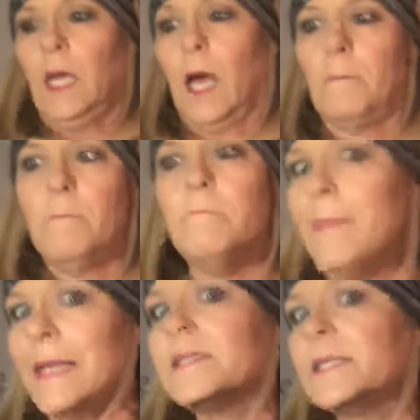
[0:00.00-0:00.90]

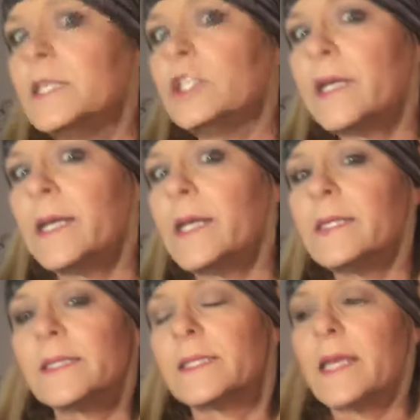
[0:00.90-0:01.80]
message in
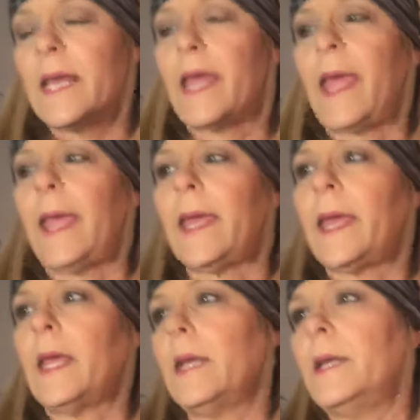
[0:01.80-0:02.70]
it.
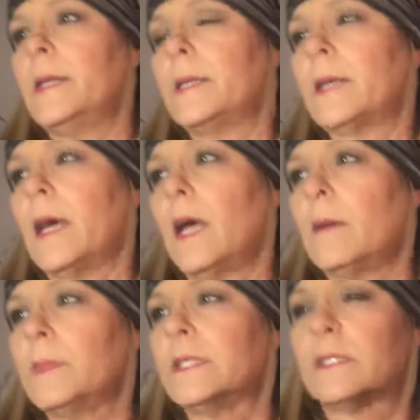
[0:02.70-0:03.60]
And
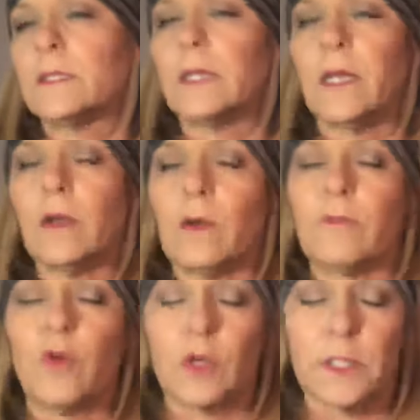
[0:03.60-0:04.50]
it's, and
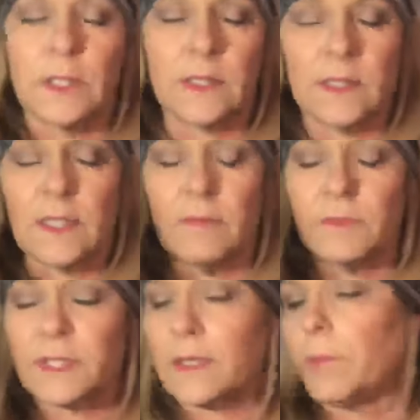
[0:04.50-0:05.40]
of course, it's some
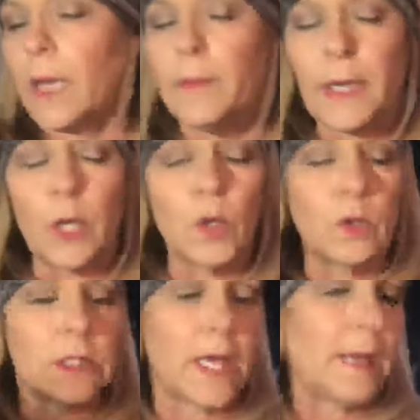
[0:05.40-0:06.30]
subliminal
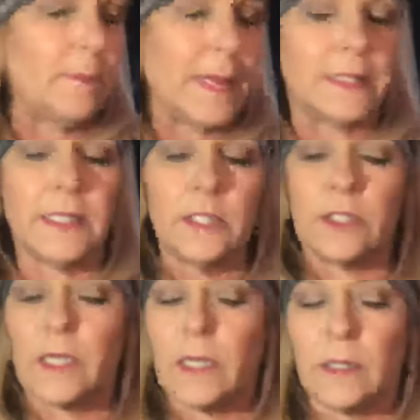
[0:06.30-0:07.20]
type
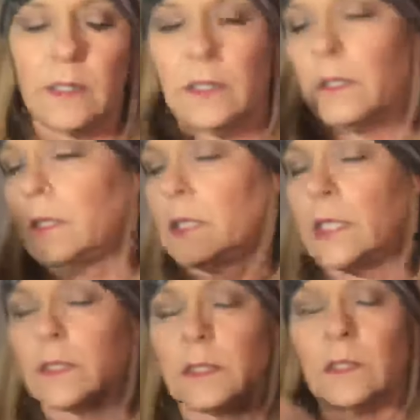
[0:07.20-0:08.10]
message that
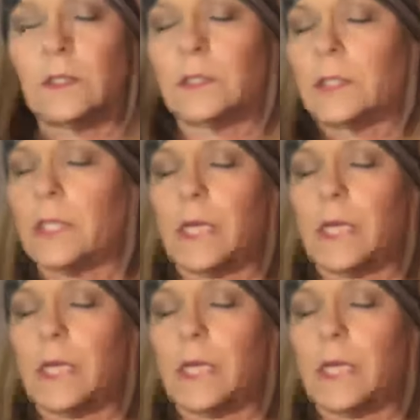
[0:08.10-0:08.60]
gets into your